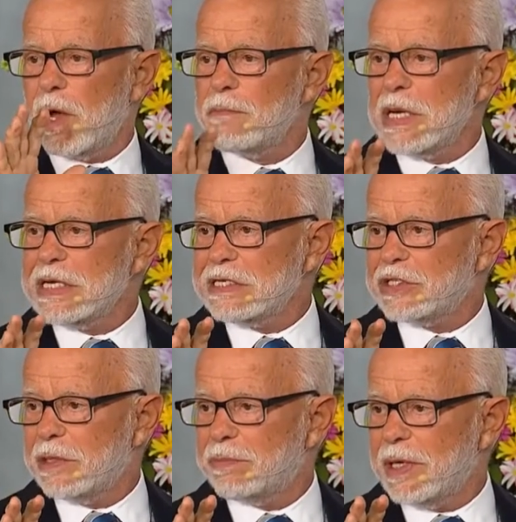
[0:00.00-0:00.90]

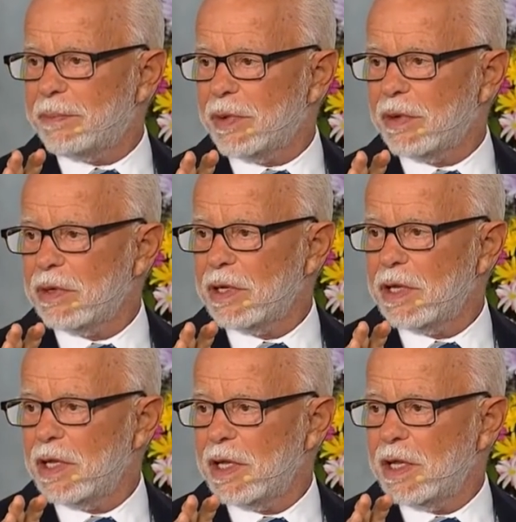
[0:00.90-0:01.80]
amazing, people,
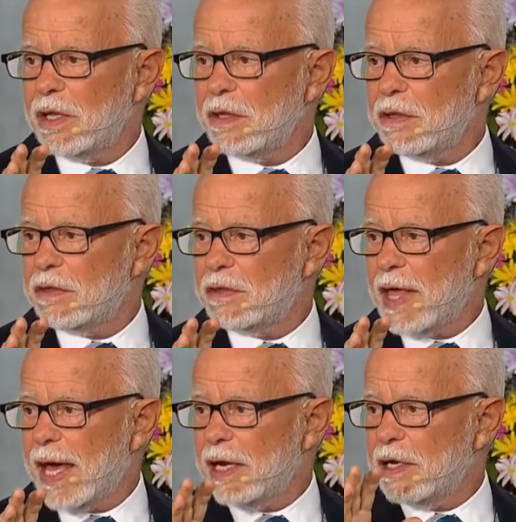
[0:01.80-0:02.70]

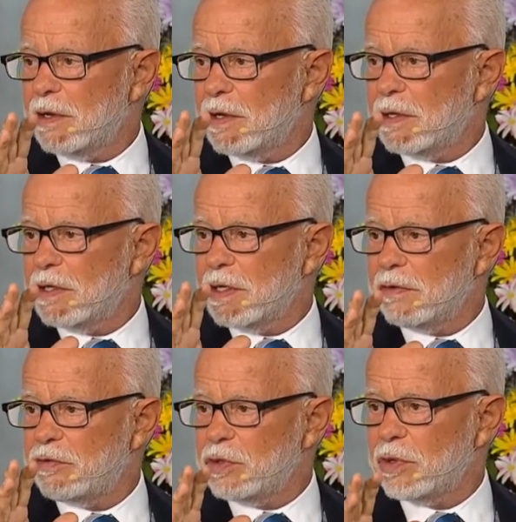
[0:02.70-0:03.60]
that
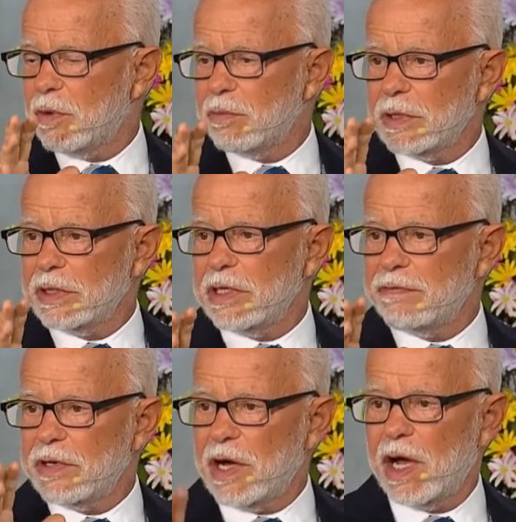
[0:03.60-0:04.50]
if you don't
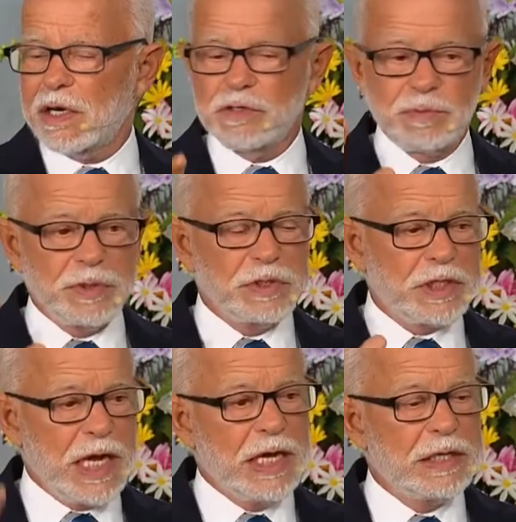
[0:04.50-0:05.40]
believe God has put
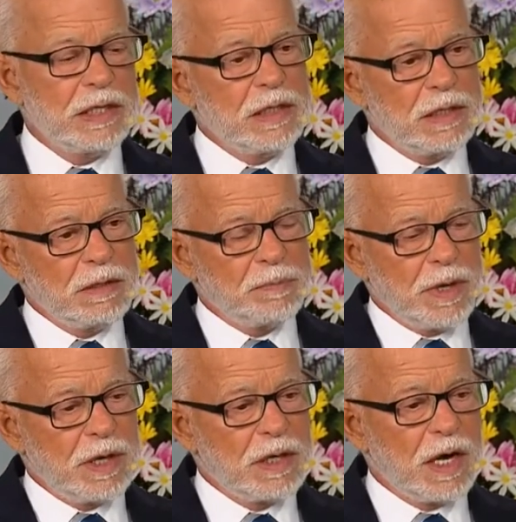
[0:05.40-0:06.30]
his hand
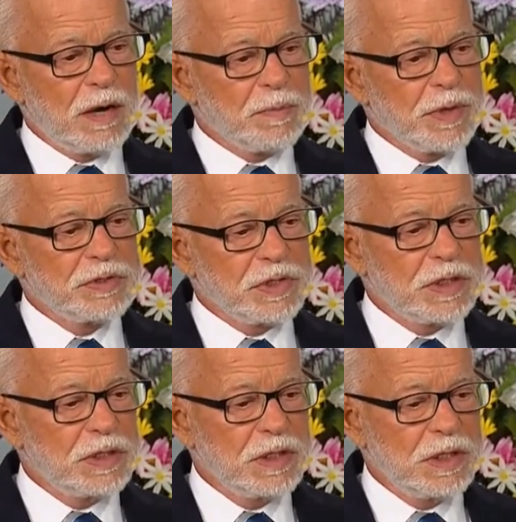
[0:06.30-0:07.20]
upon our
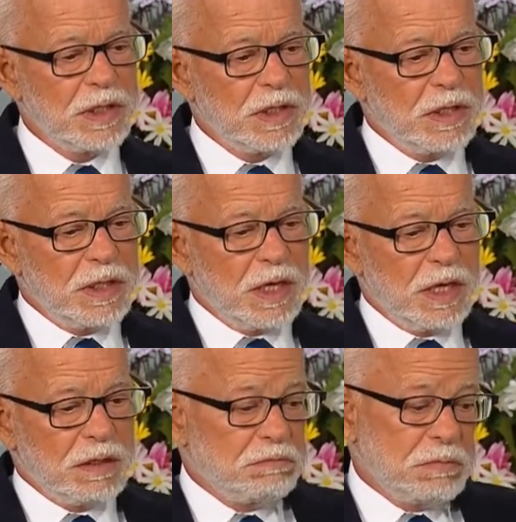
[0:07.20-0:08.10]
president,
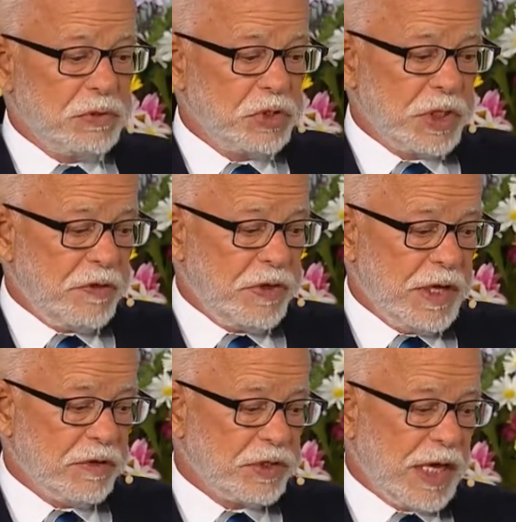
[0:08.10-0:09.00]
there's
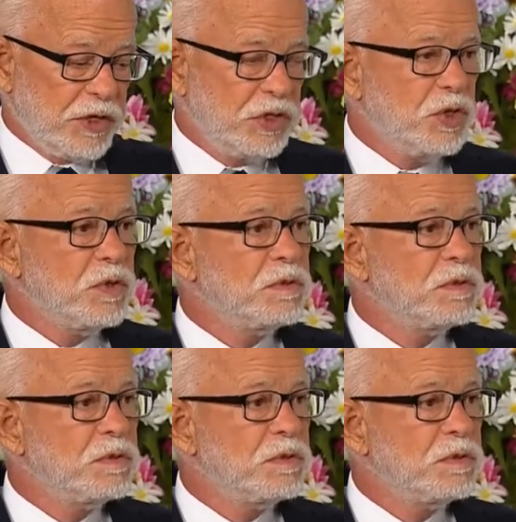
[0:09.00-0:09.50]
nothing else I could do.